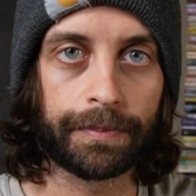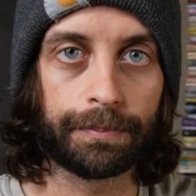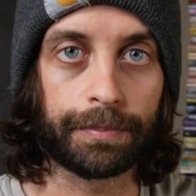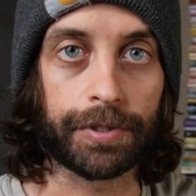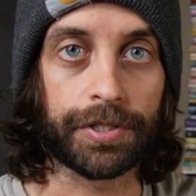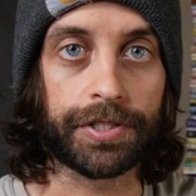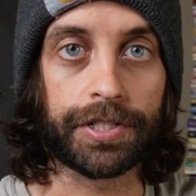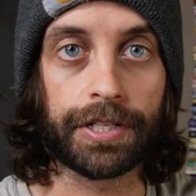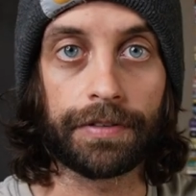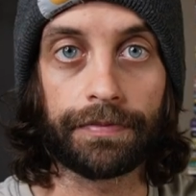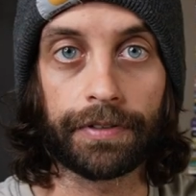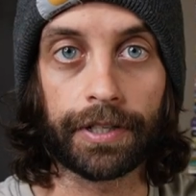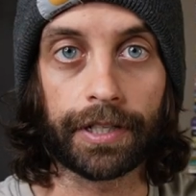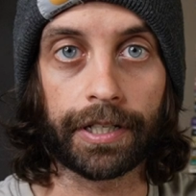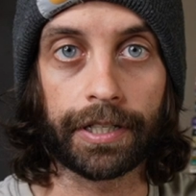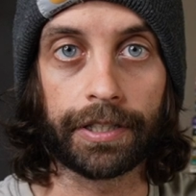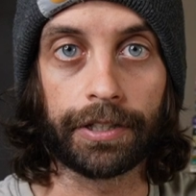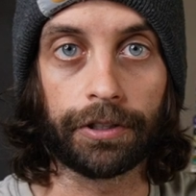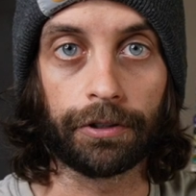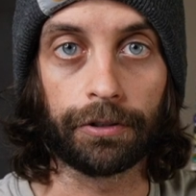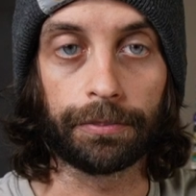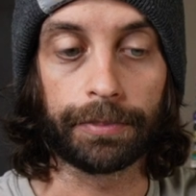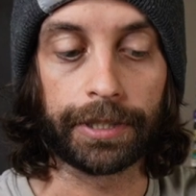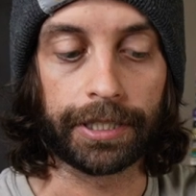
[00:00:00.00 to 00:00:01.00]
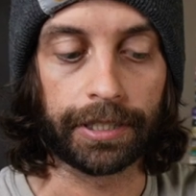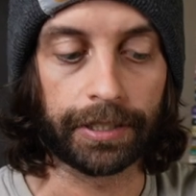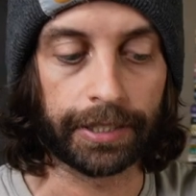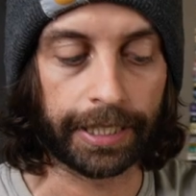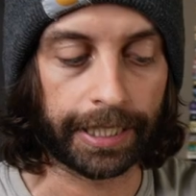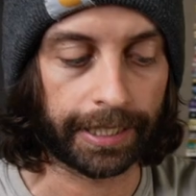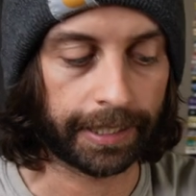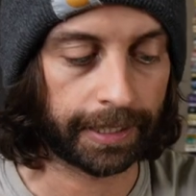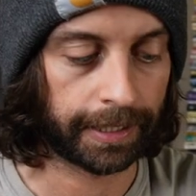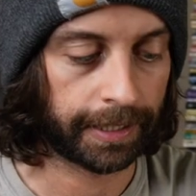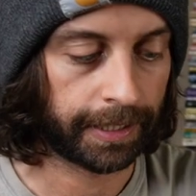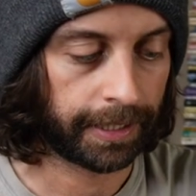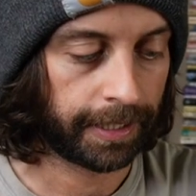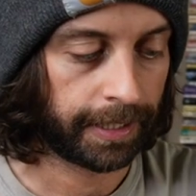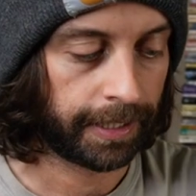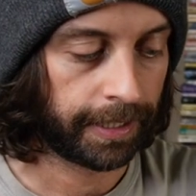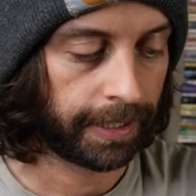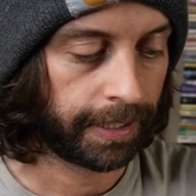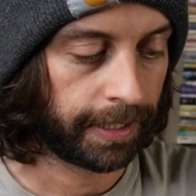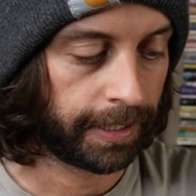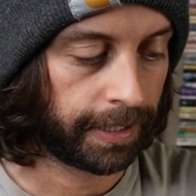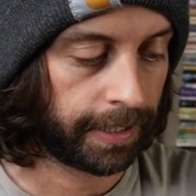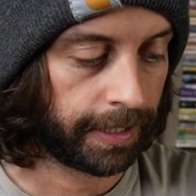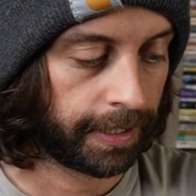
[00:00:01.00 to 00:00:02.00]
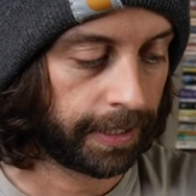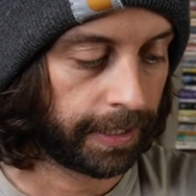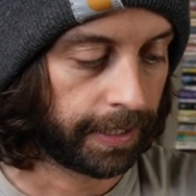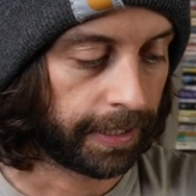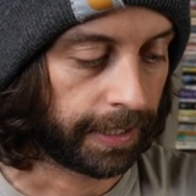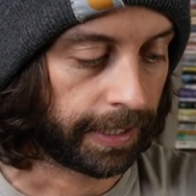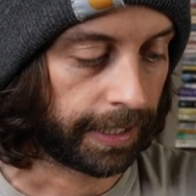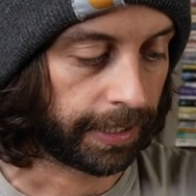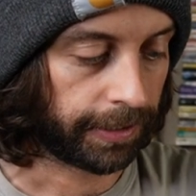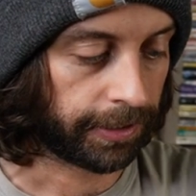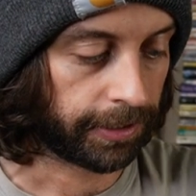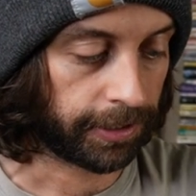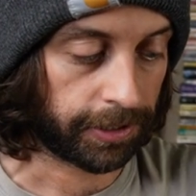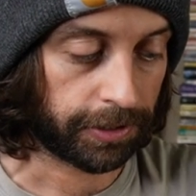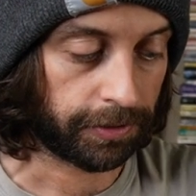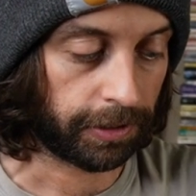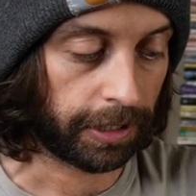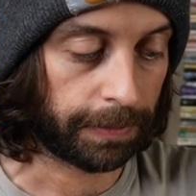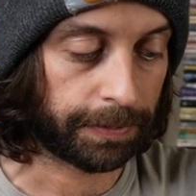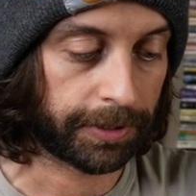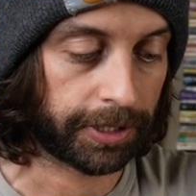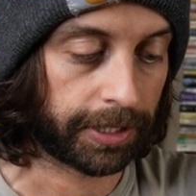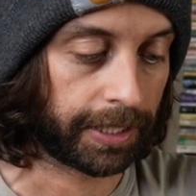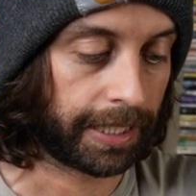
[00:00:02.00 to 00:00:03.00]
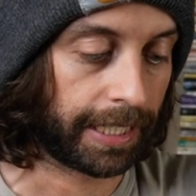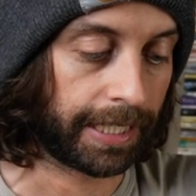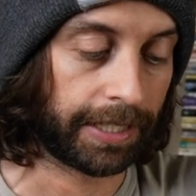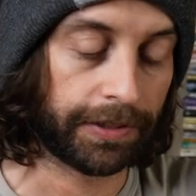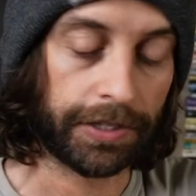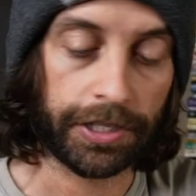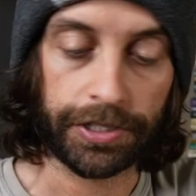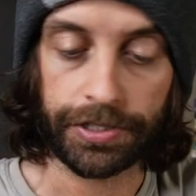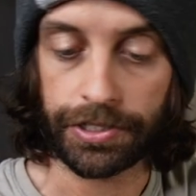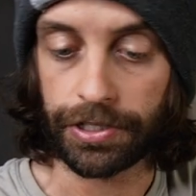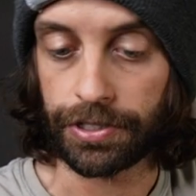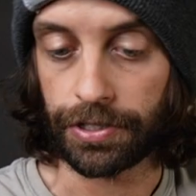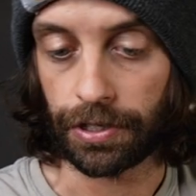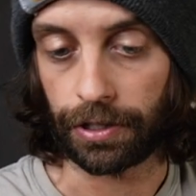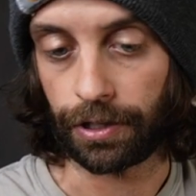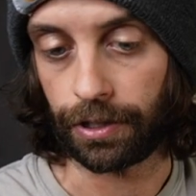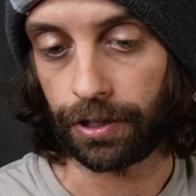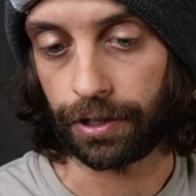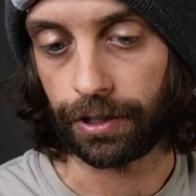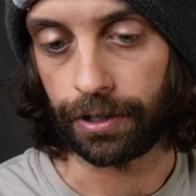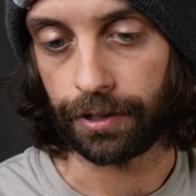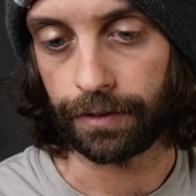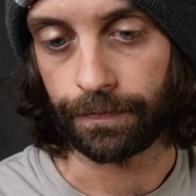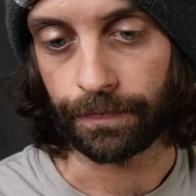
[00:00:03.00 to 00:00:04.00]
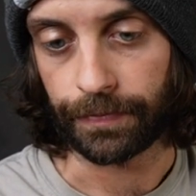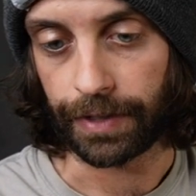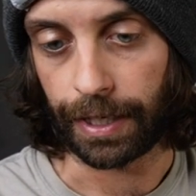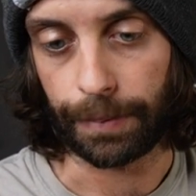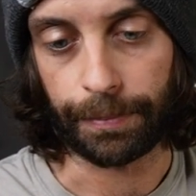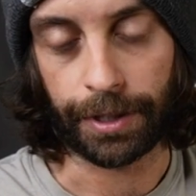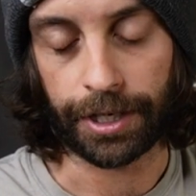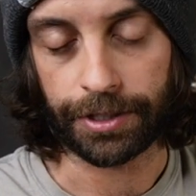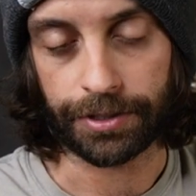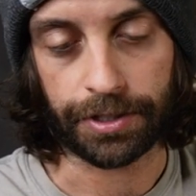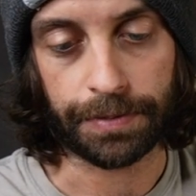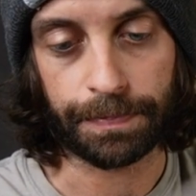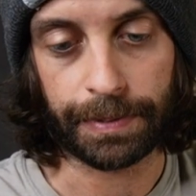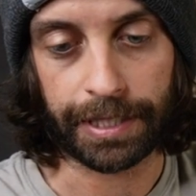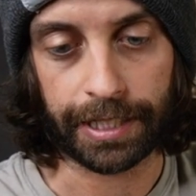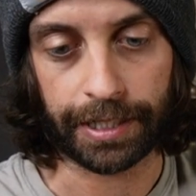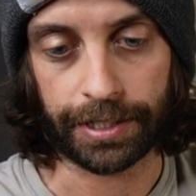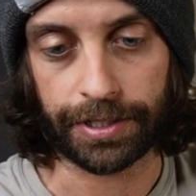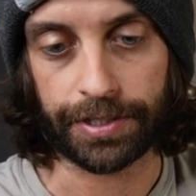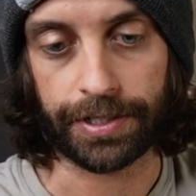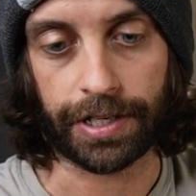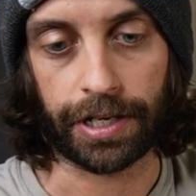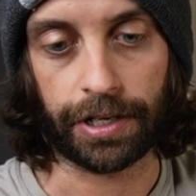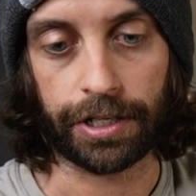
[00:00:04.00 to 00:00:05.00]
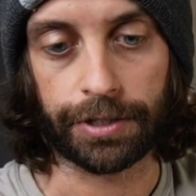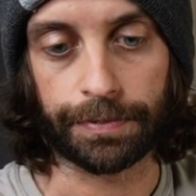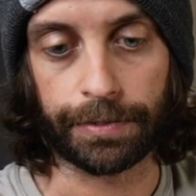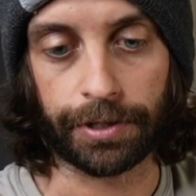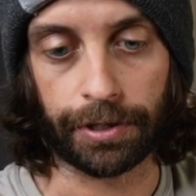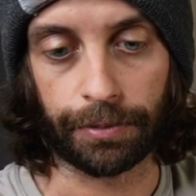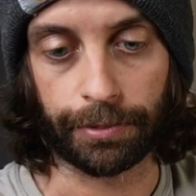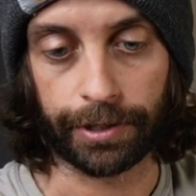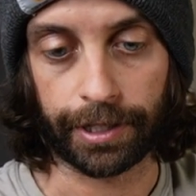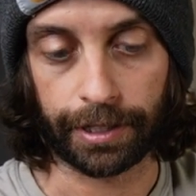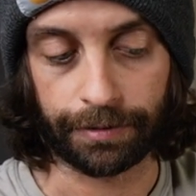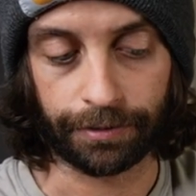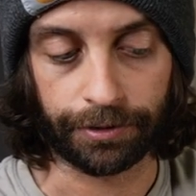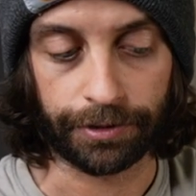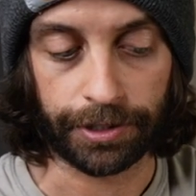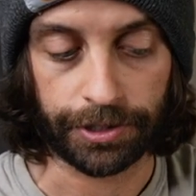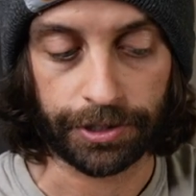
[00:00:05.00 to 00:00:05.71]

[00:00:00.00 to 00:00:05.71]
Pacific, and there will be a link in the description. And this is all, I'm not just being a salesman or whatever,